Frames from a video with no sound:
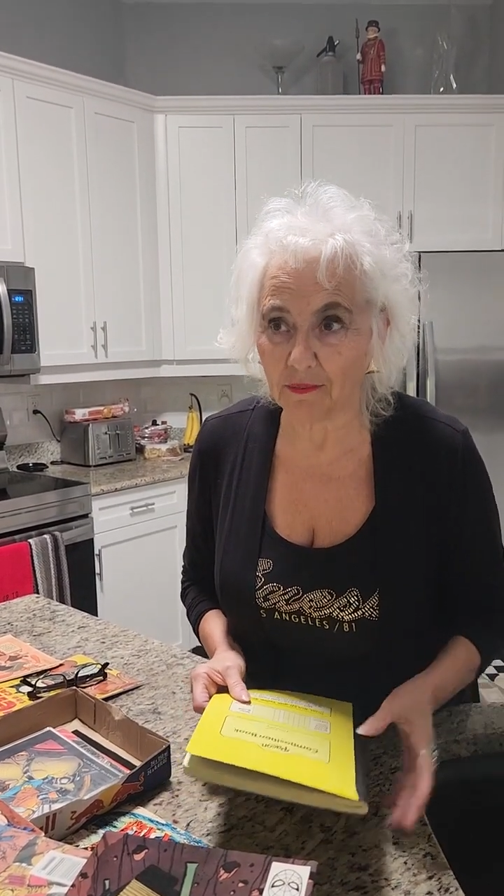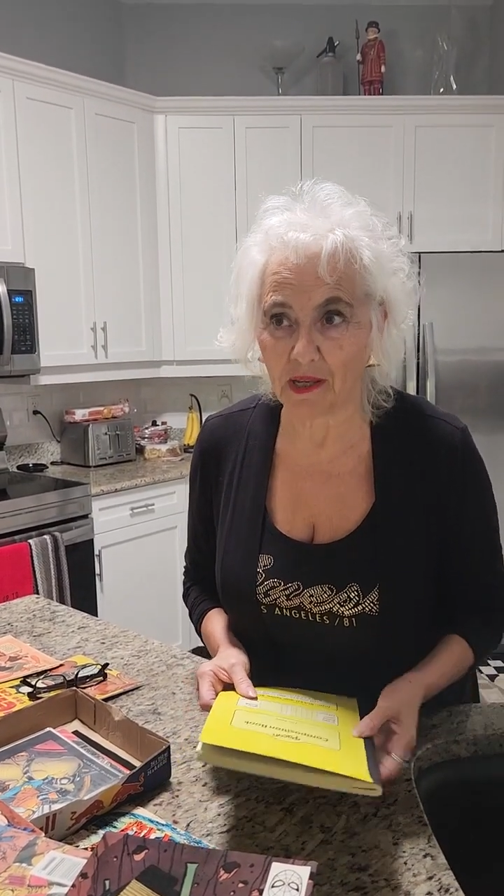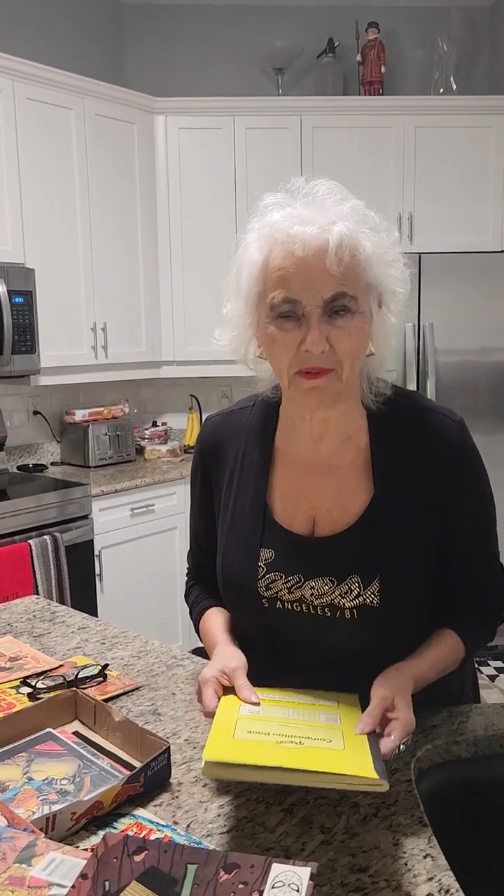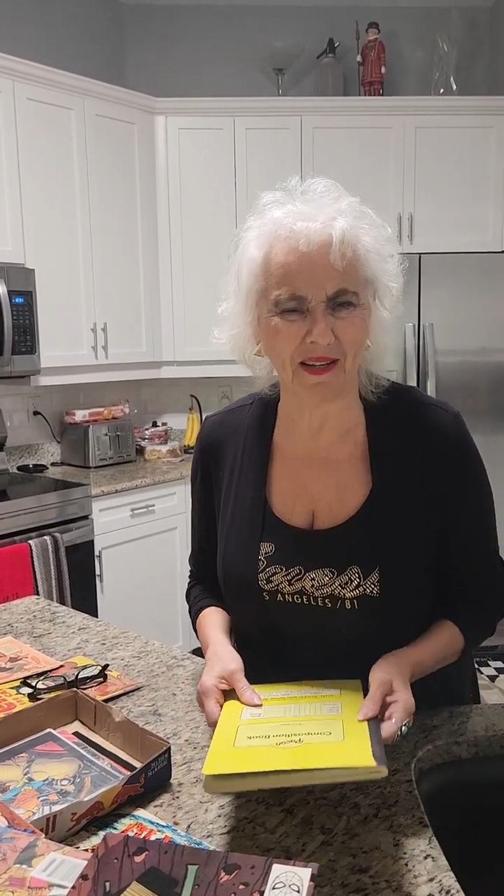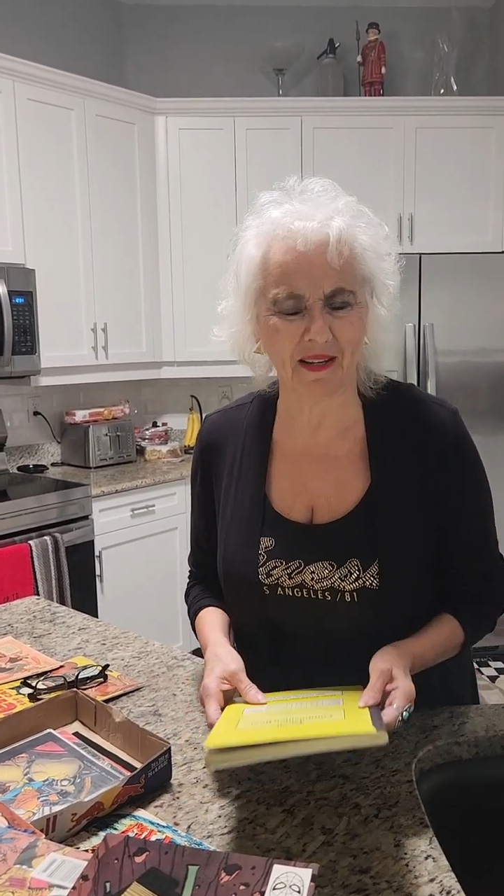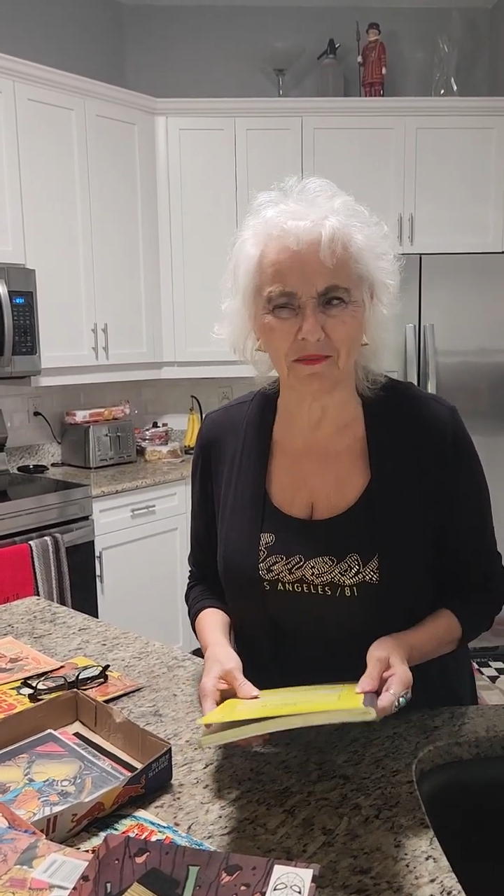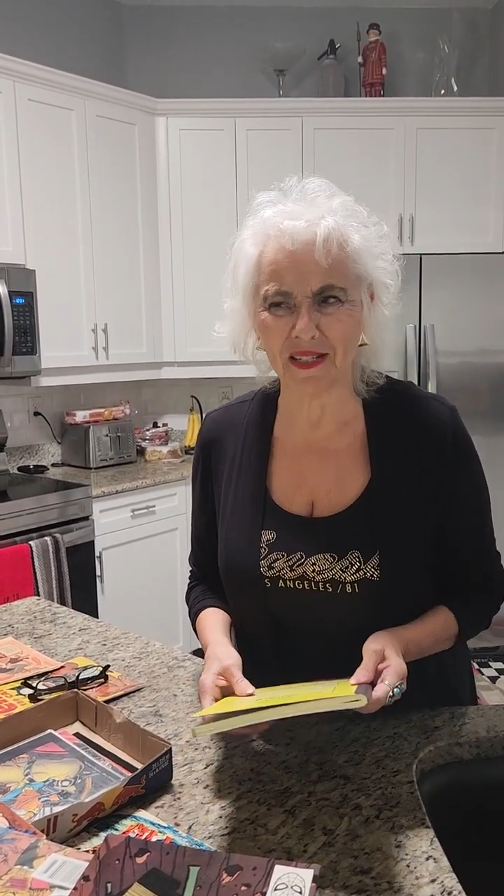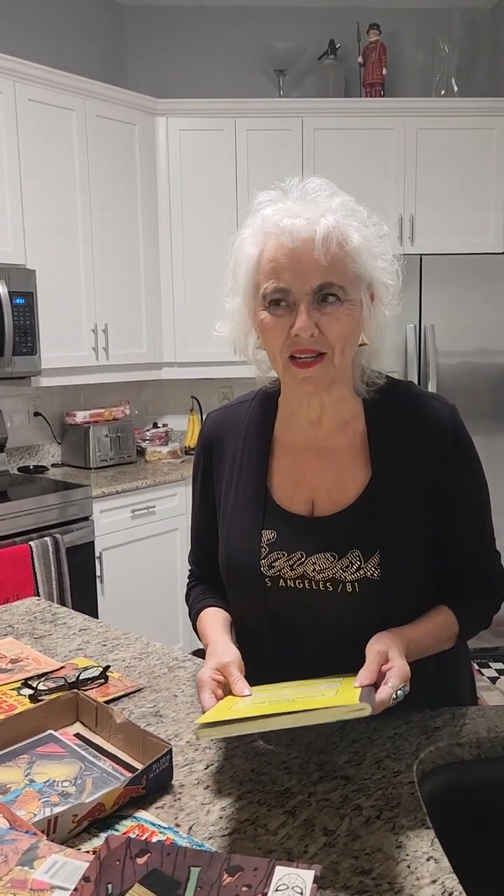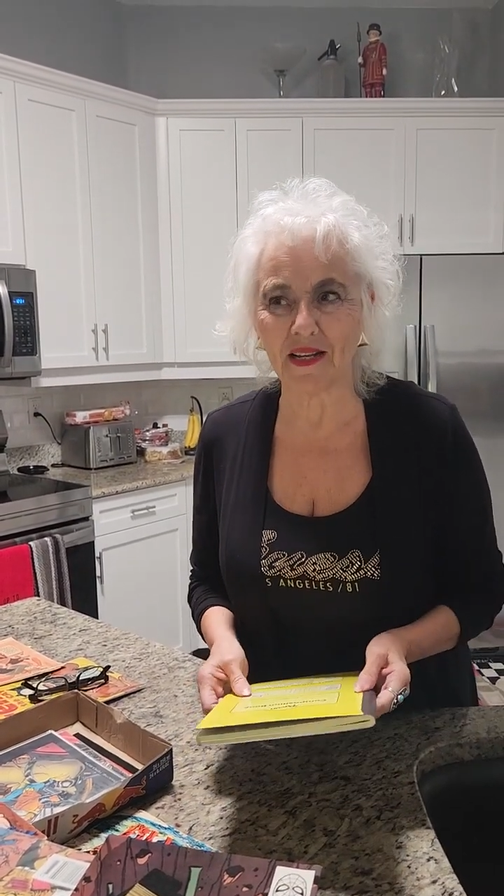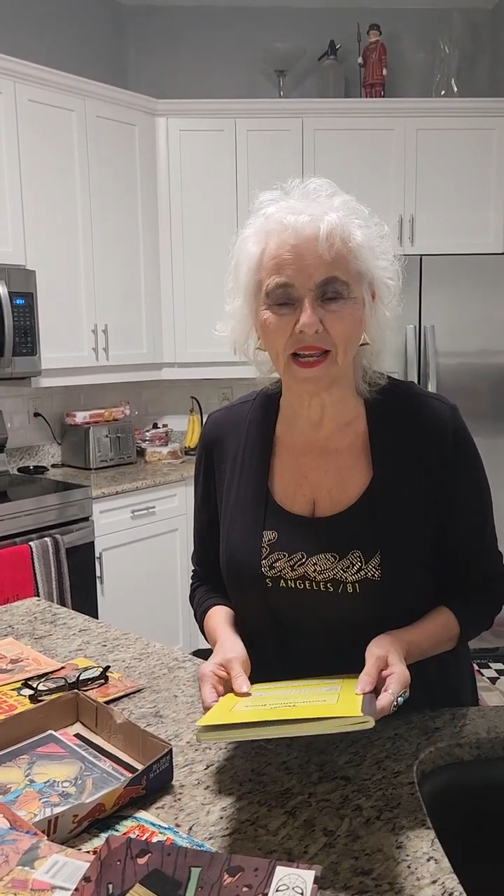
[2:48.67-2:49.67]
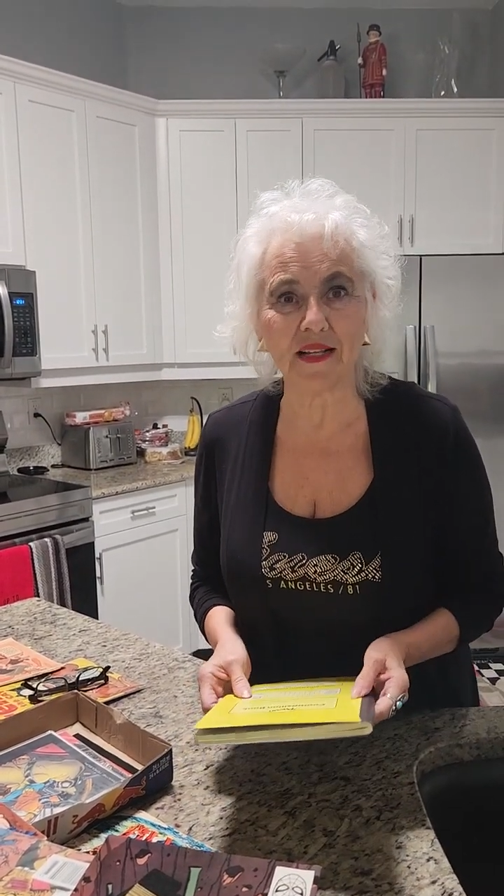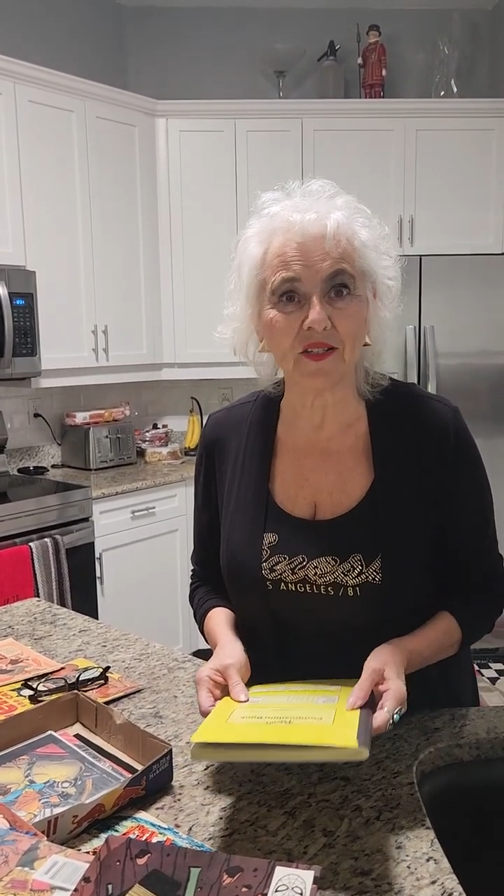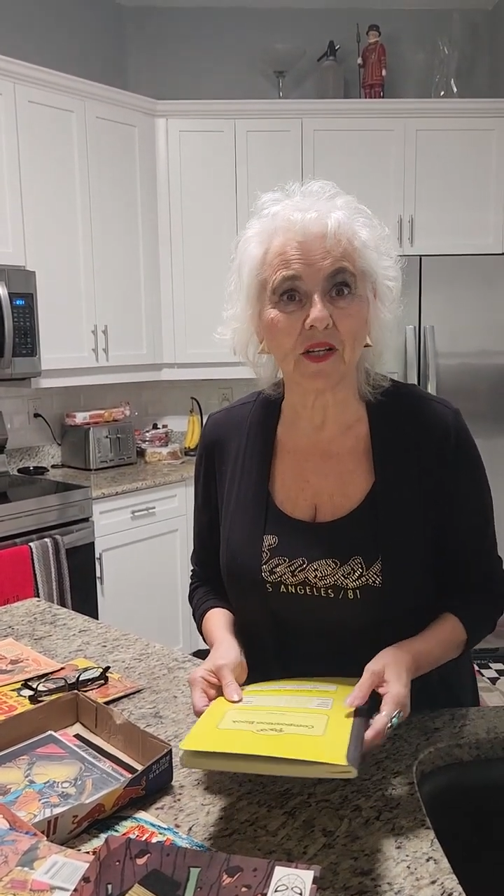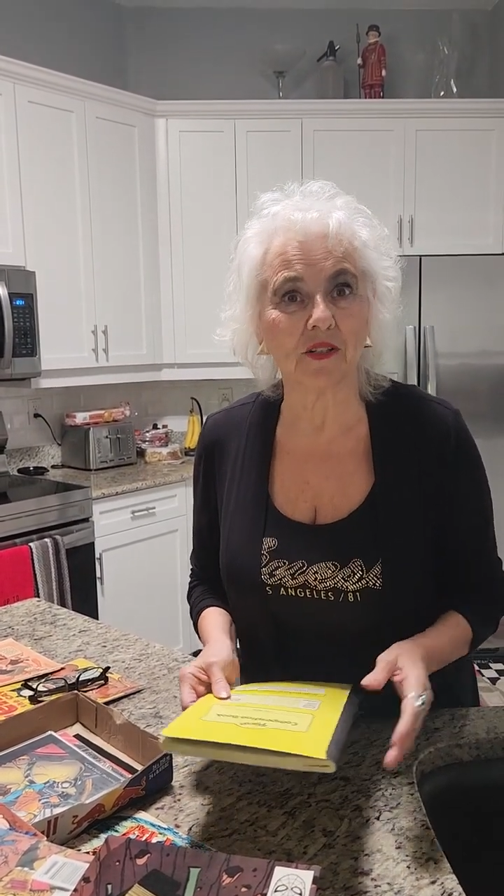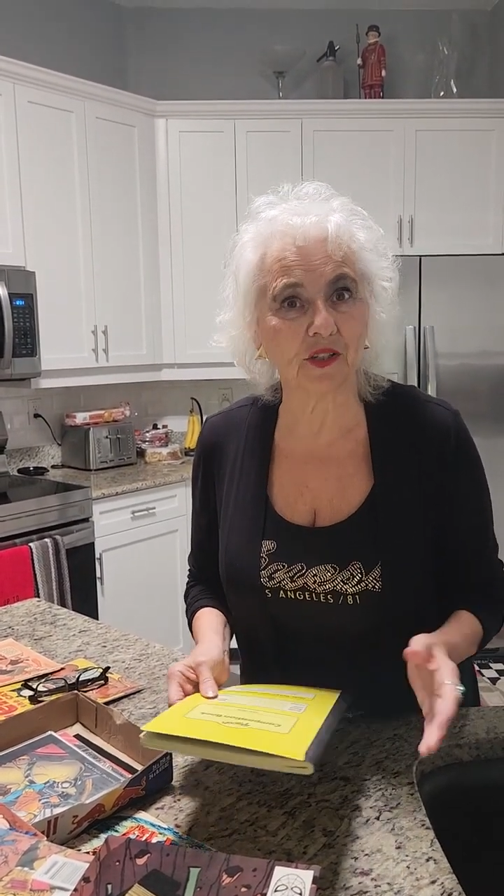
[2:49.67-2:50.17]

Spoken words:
Maybe Amazon has